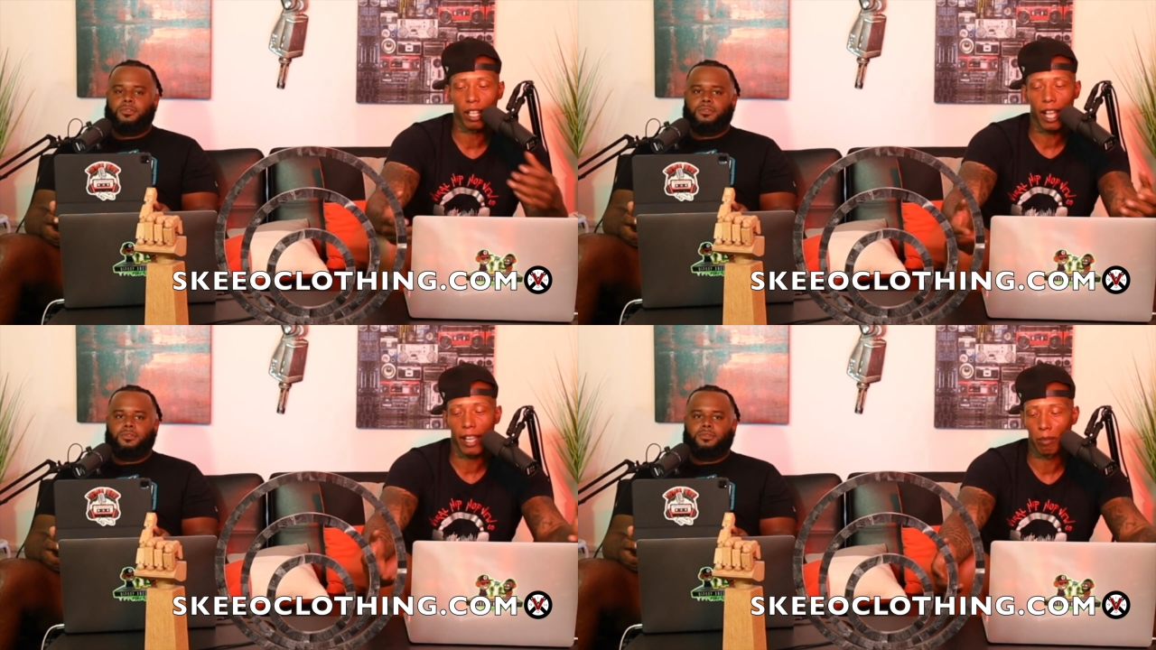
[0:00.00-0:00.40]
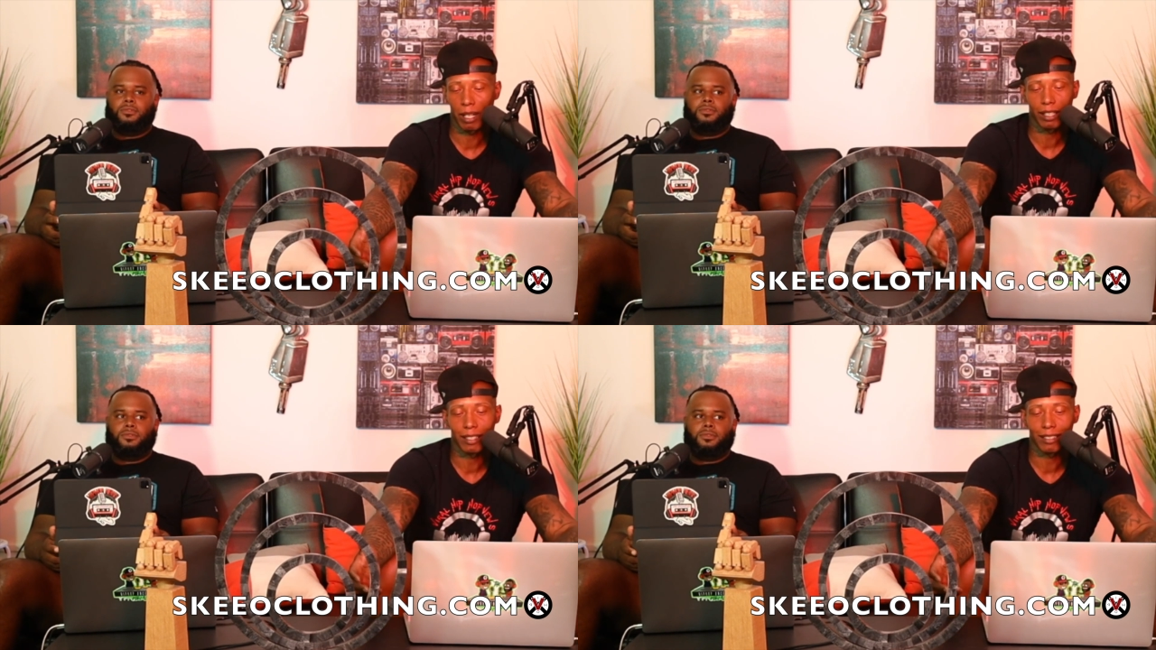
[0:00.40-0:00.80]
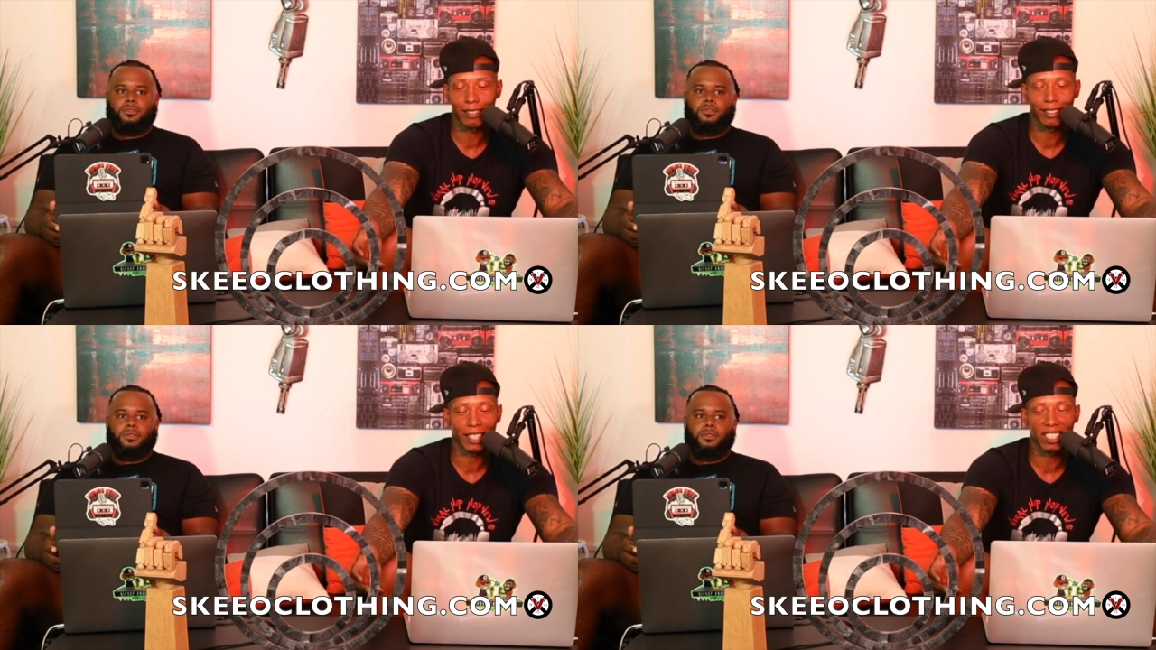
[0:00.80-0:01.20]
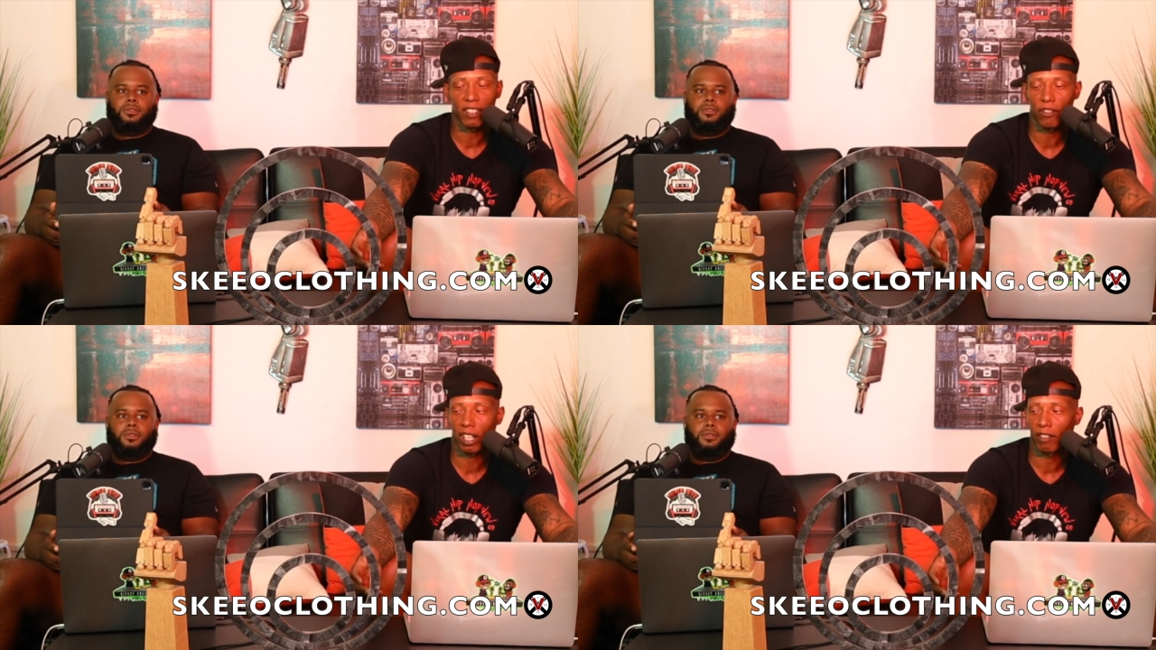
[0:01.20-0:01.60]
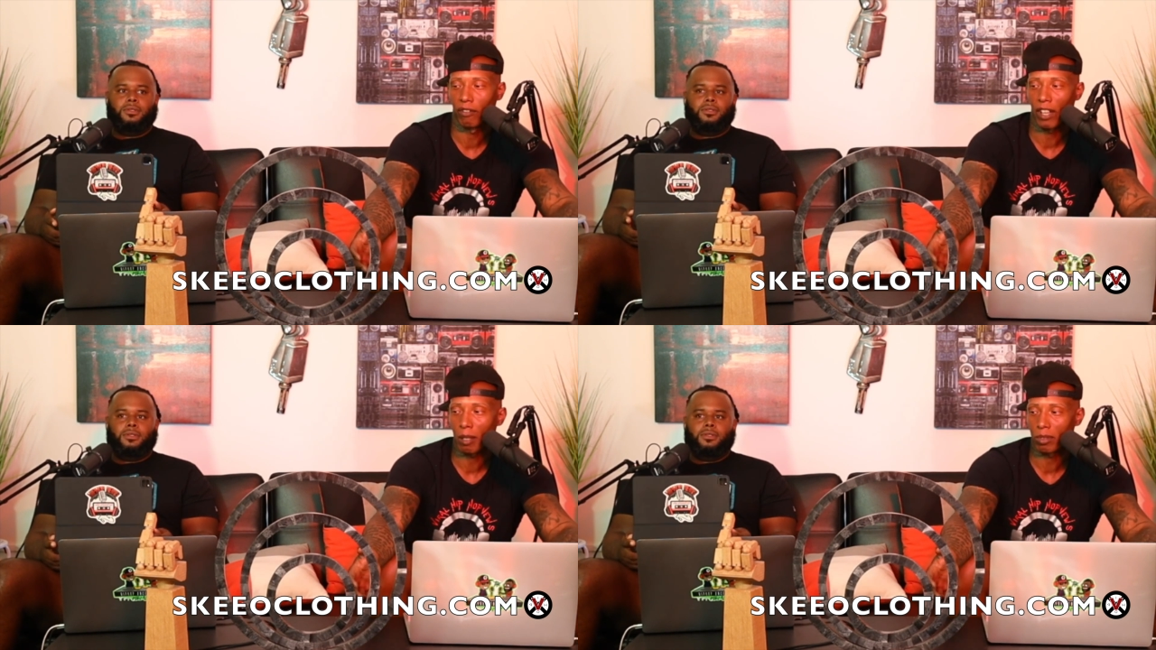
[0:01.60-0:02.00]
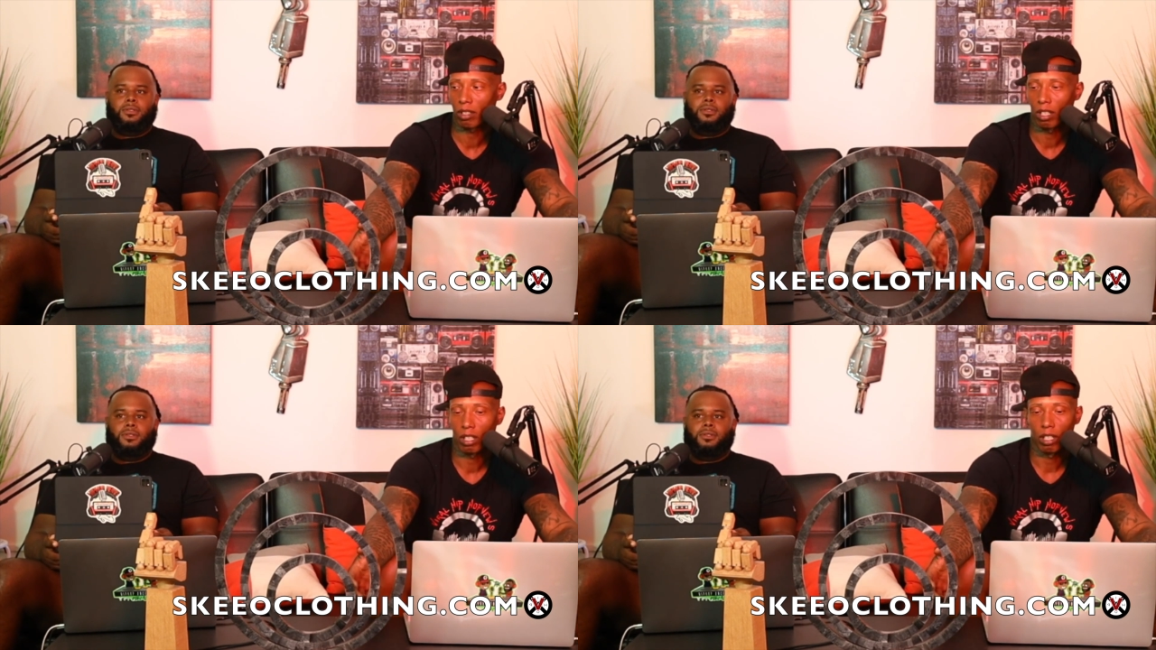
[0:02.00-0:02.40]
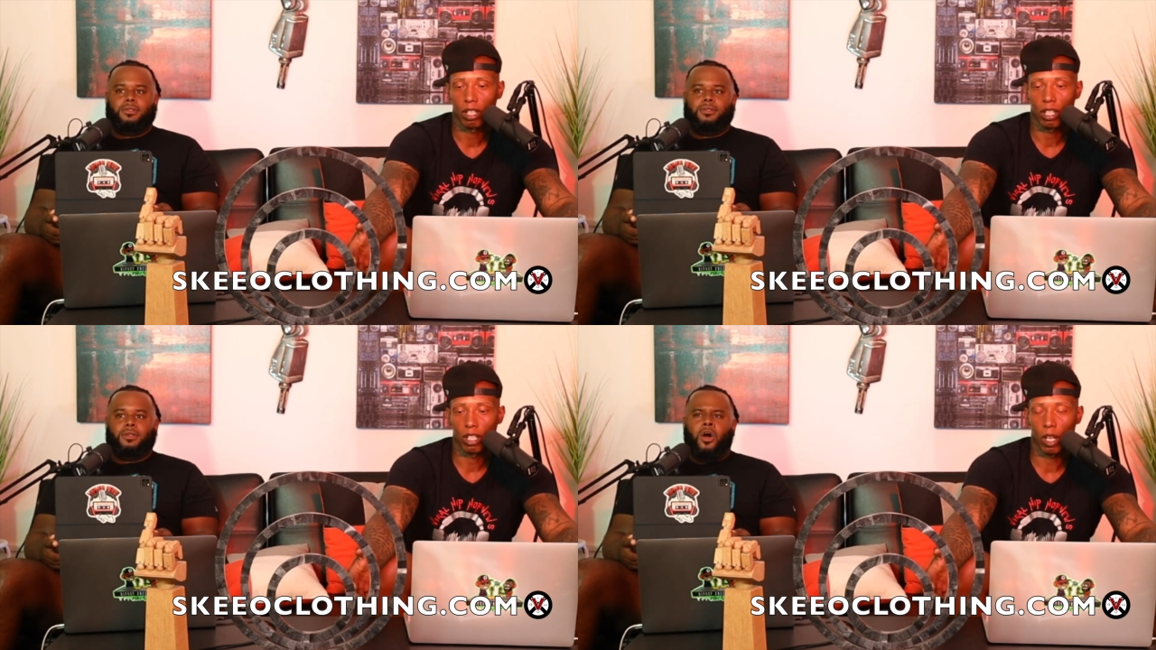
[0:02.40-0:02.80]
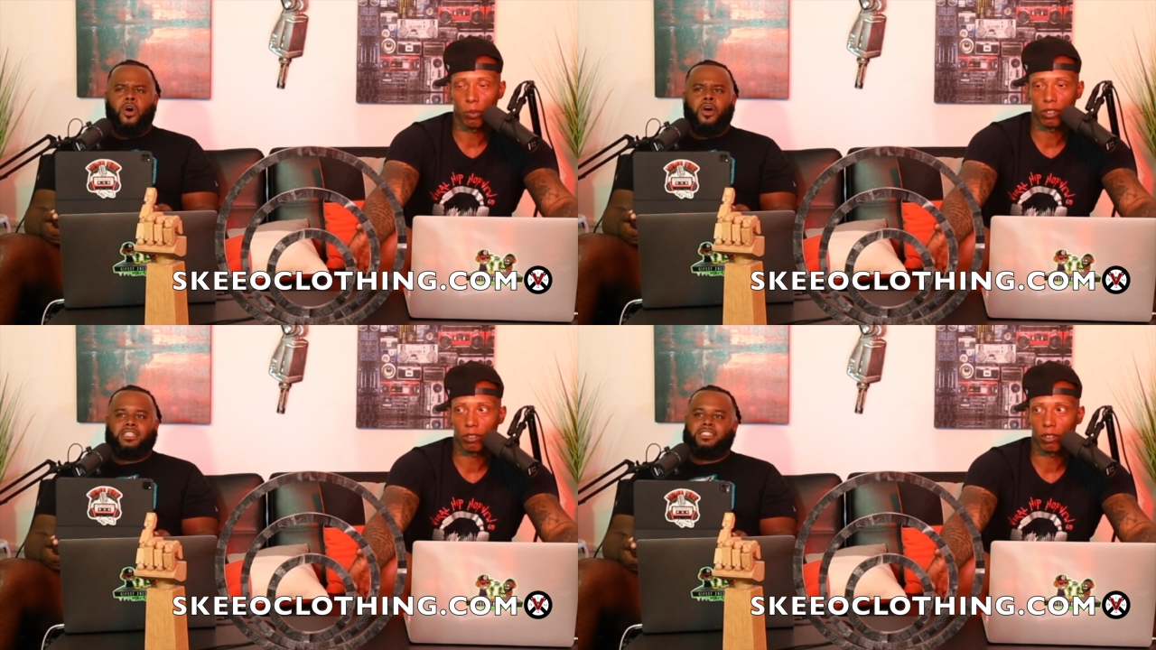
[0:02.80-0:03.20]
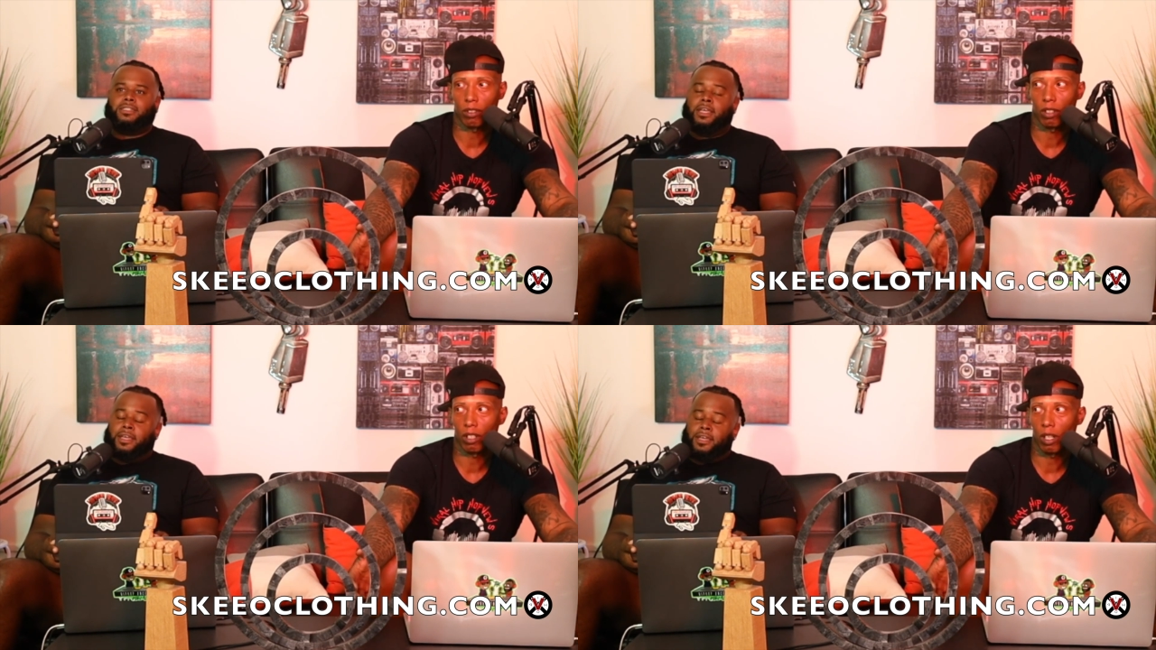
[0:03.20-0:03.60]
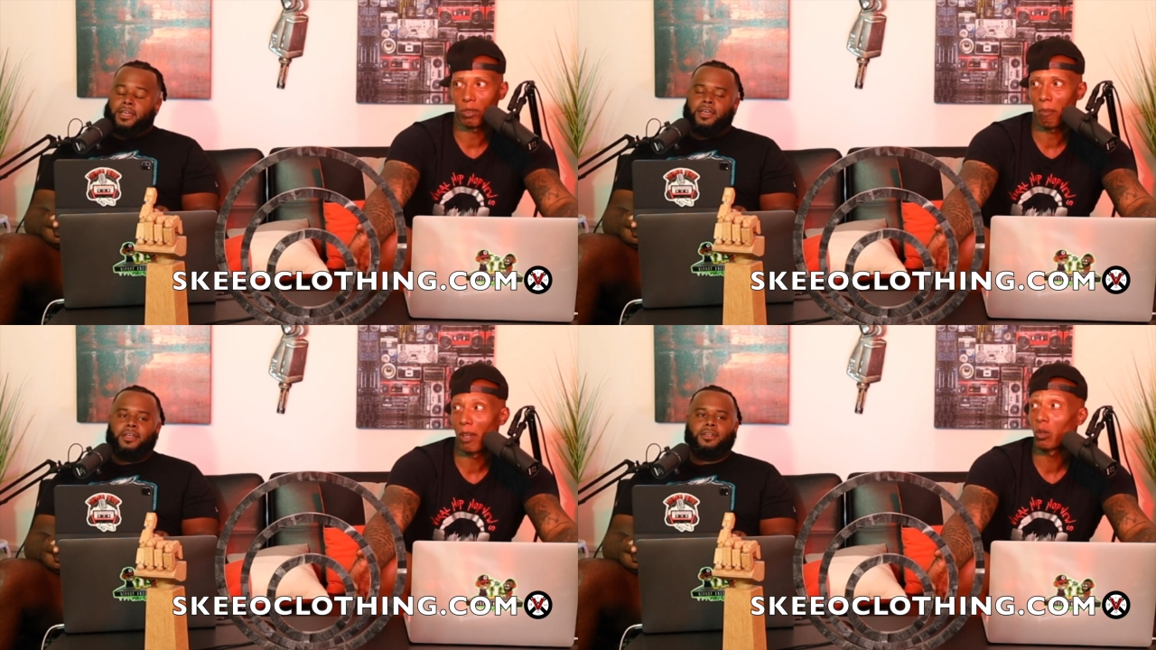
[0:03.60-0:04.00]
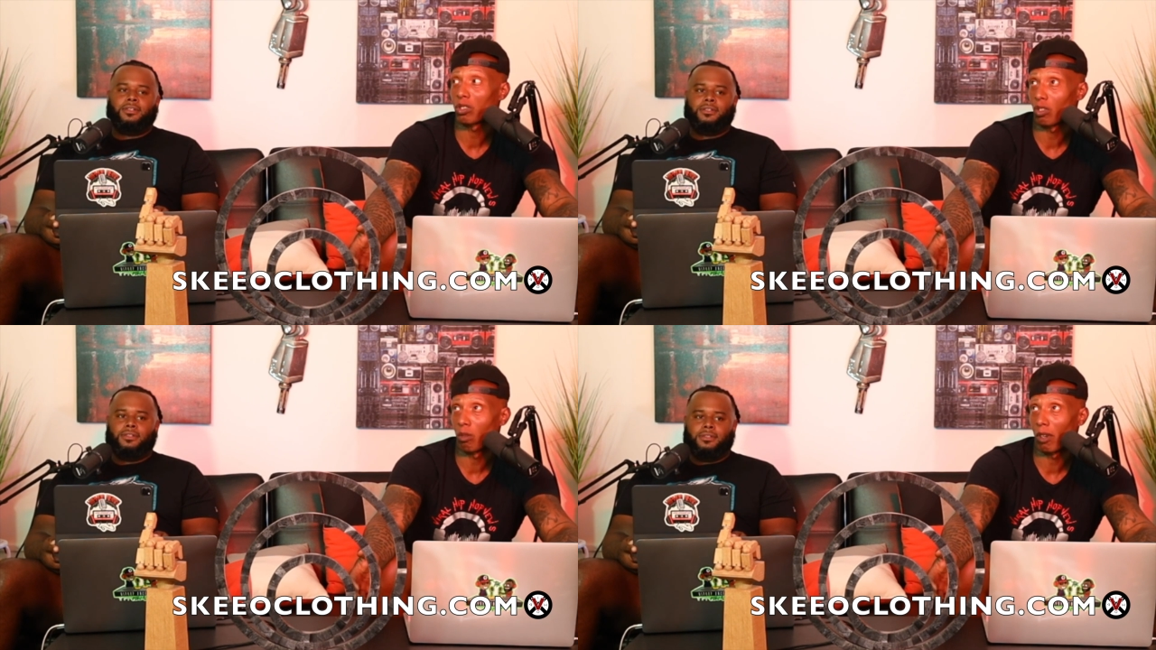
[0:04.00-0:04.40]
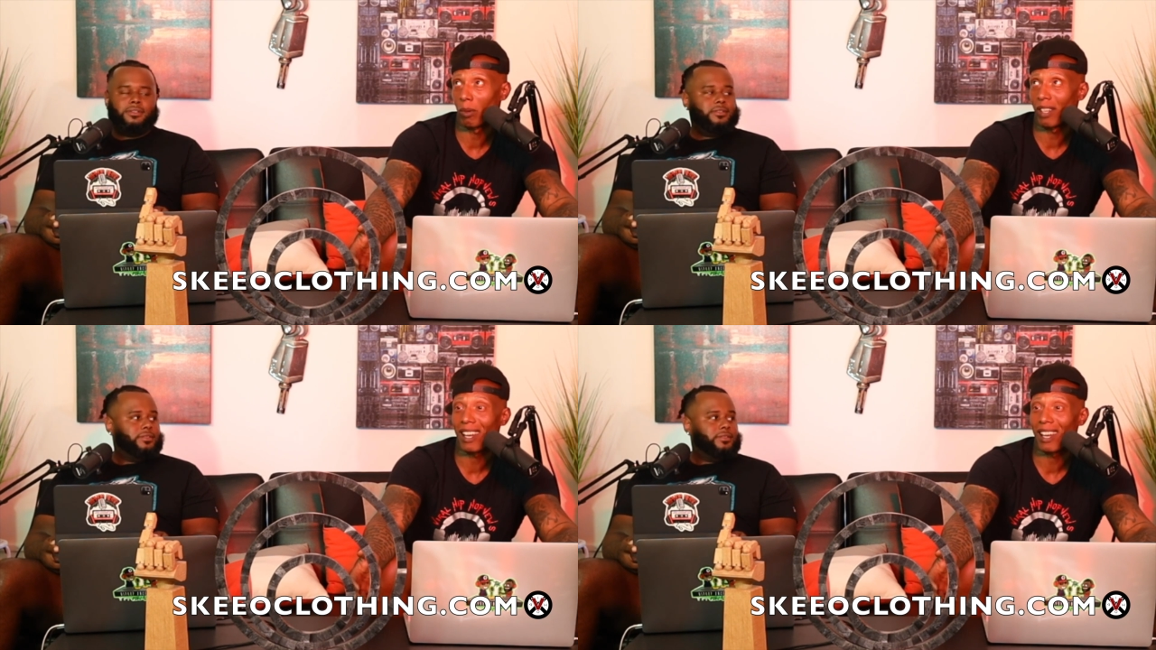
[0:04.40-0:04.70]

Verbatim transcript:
Speaker 1: It had to be at least sixty fucking vapes. Oh, that's, yeah. Middle school, bro. It wasn't even